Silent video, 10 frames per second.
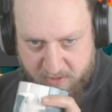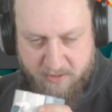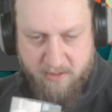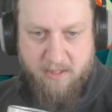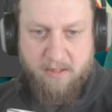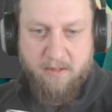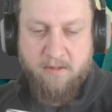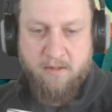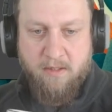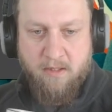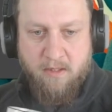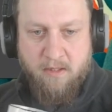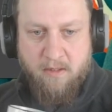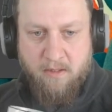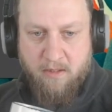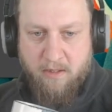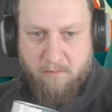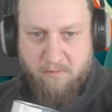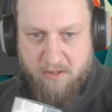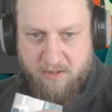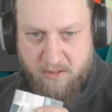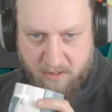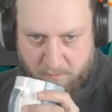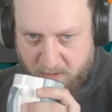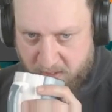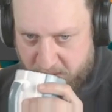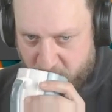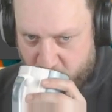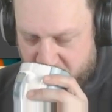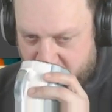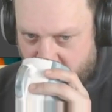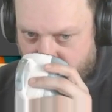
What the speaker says: start, Git will start applying those.